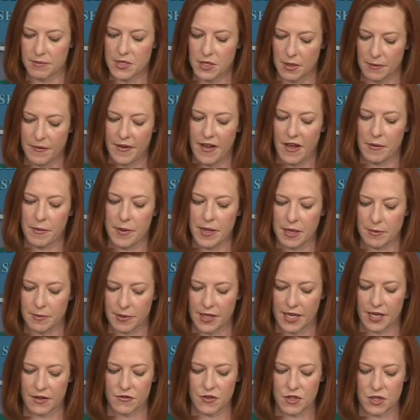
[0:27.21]
a
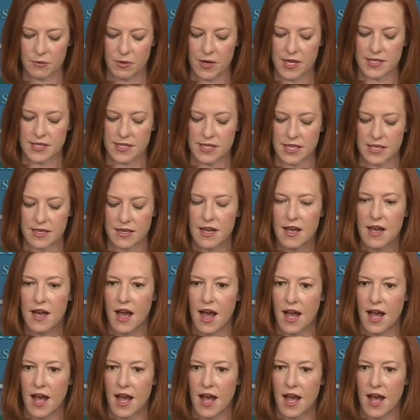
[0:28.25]
plan for the president